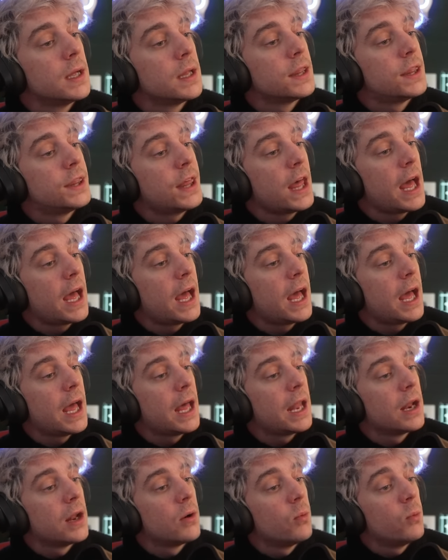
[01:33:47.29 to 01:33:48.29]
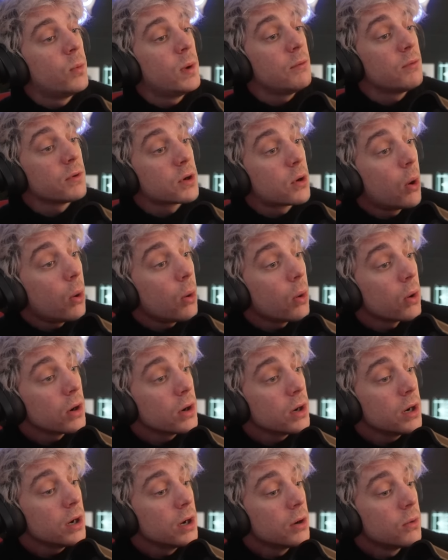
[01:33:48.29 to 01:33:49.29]
that we
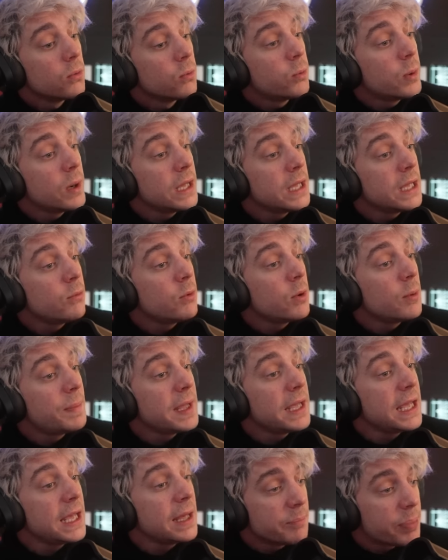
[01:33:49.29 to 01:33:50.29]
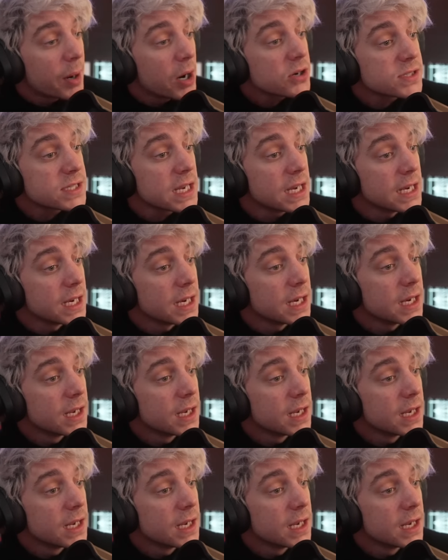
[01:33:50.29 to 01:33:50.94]
record, we will be in person.